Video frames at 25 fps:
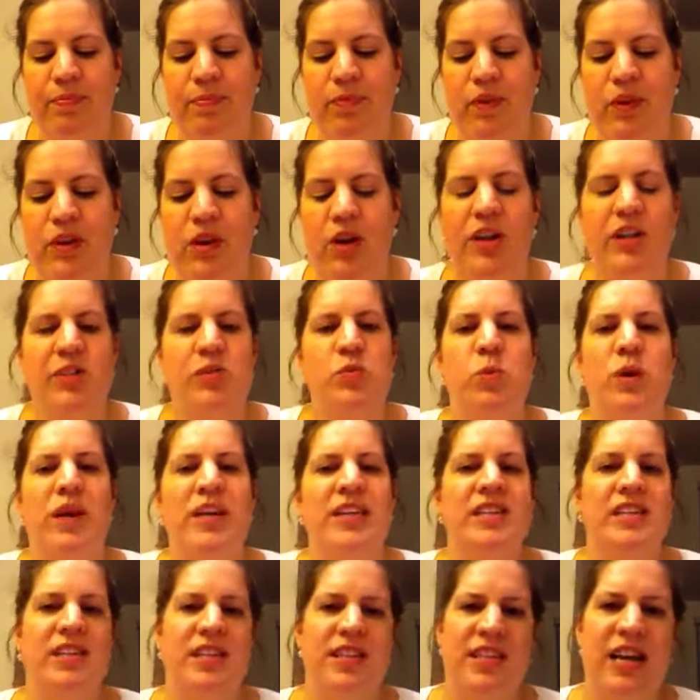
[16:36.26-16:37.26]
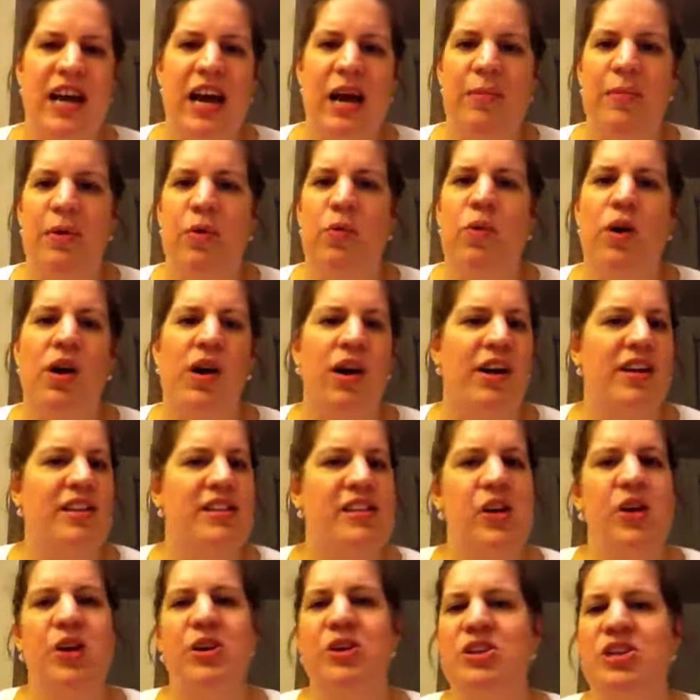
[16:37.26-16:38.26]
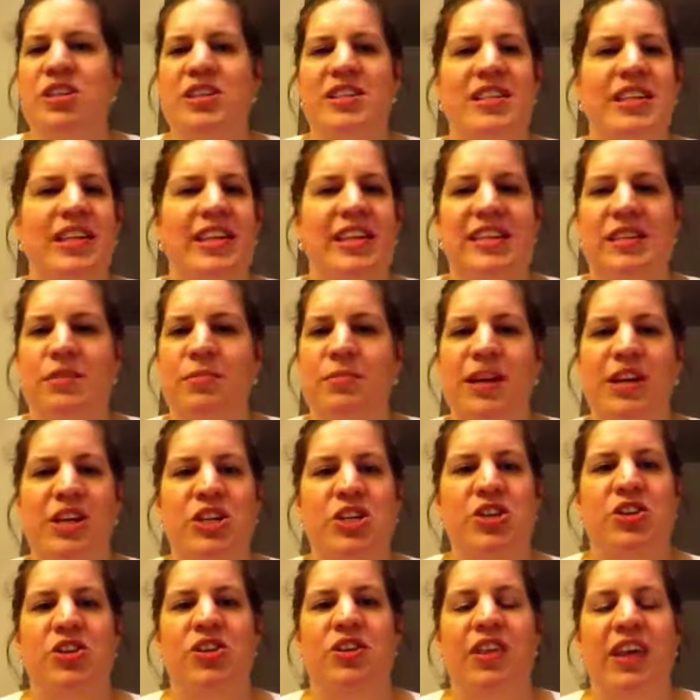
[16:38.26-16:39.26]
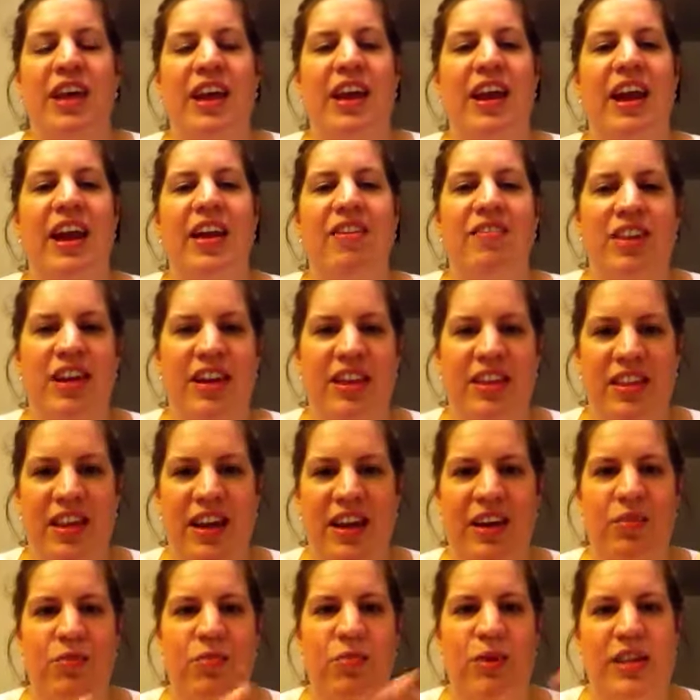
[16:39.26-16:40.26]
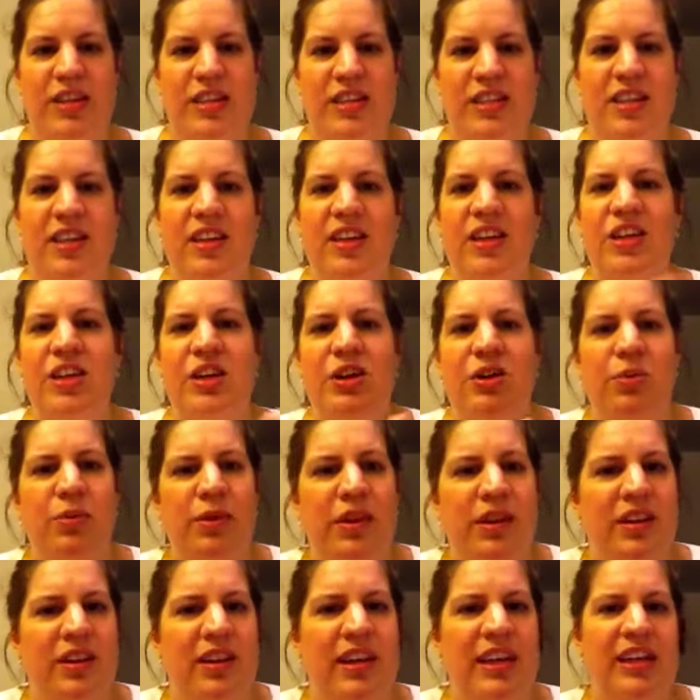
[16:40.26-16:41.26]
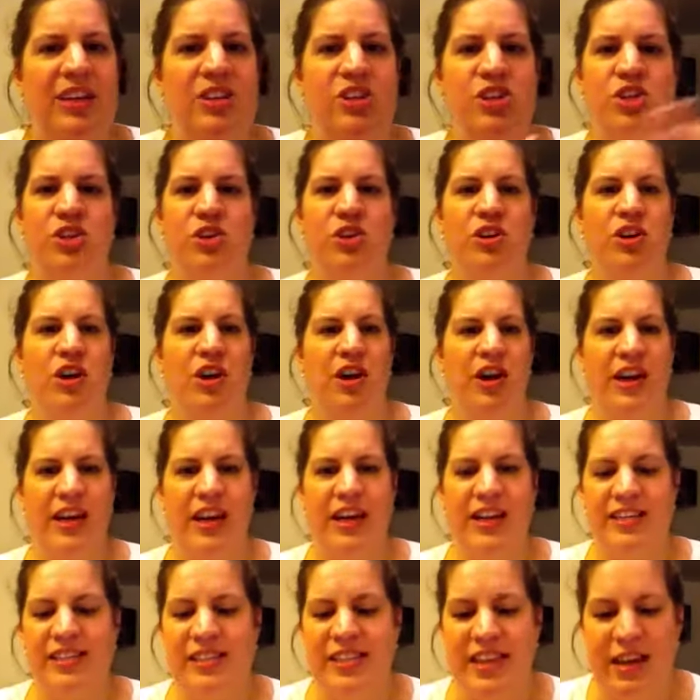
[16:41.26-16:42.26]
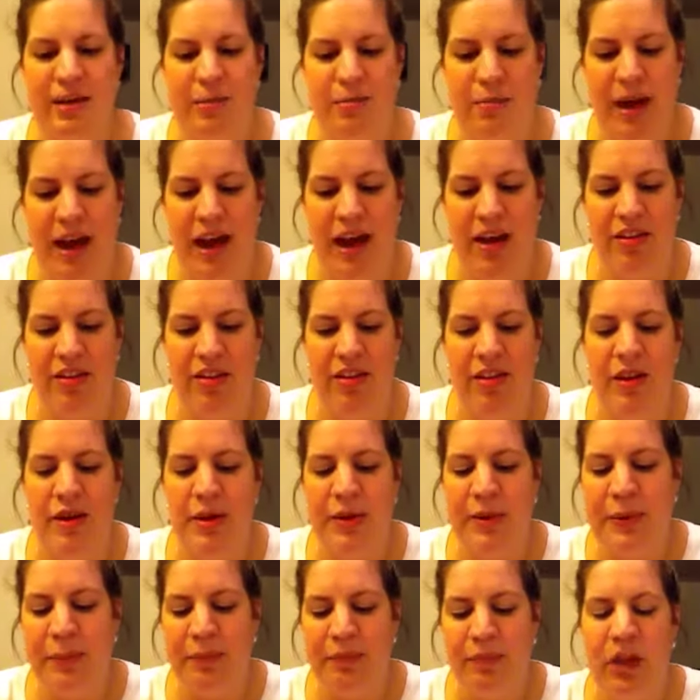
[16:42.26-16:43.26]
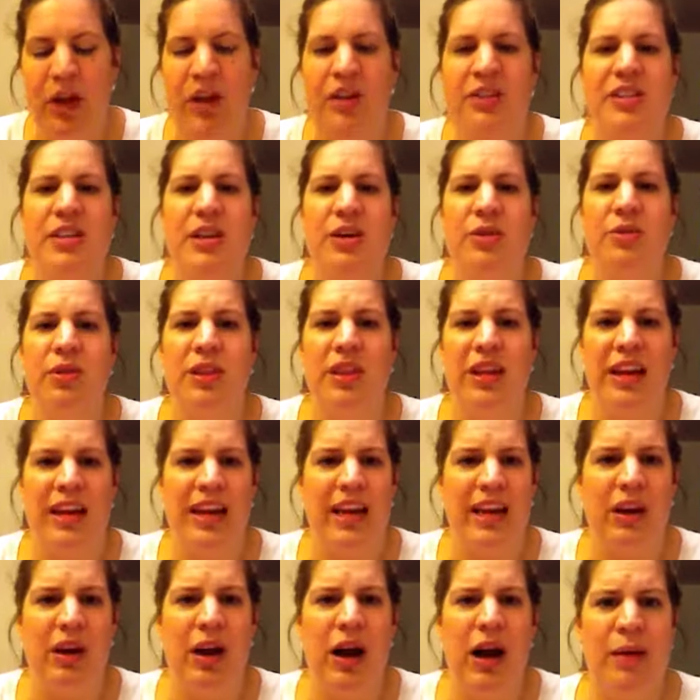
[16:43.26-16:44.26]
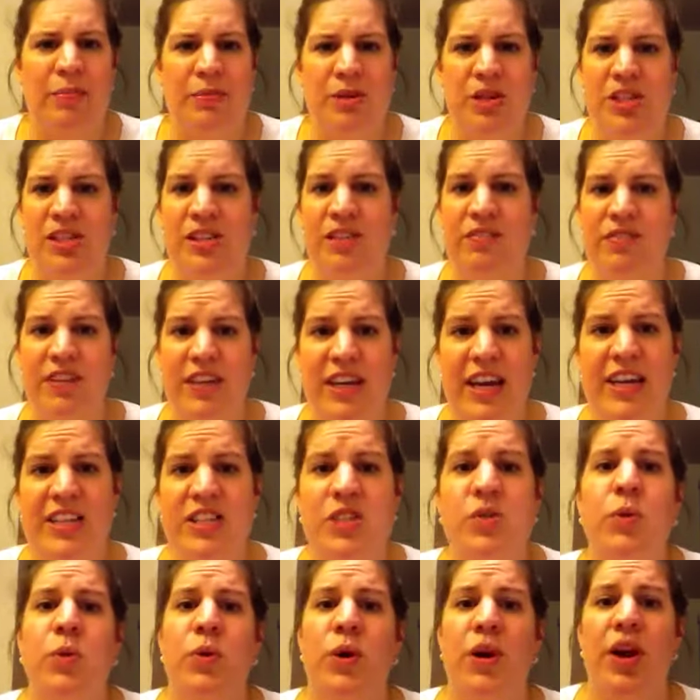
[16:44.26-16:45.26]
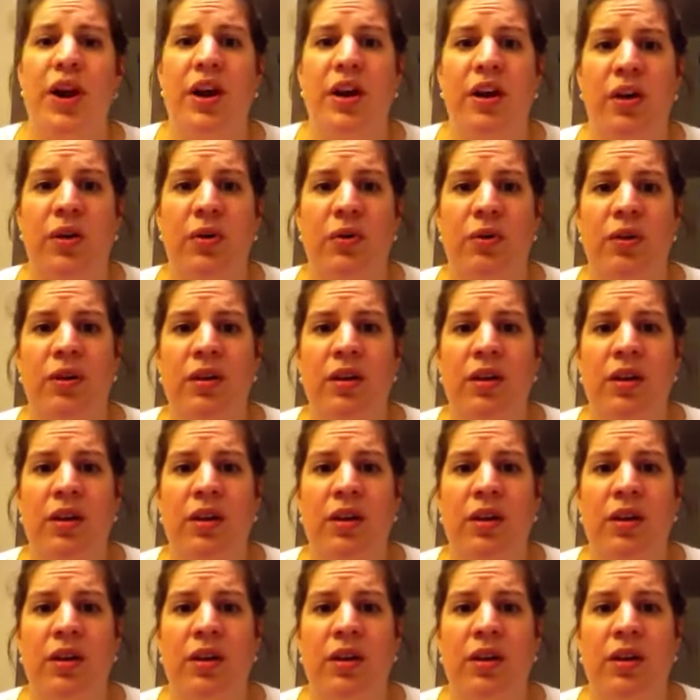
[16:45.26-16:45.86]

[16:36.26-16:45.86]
cause wasted time at work. So you just need to make sure that everything reads clear. You don't want to lead your audience down a path. Also, the options of yes or no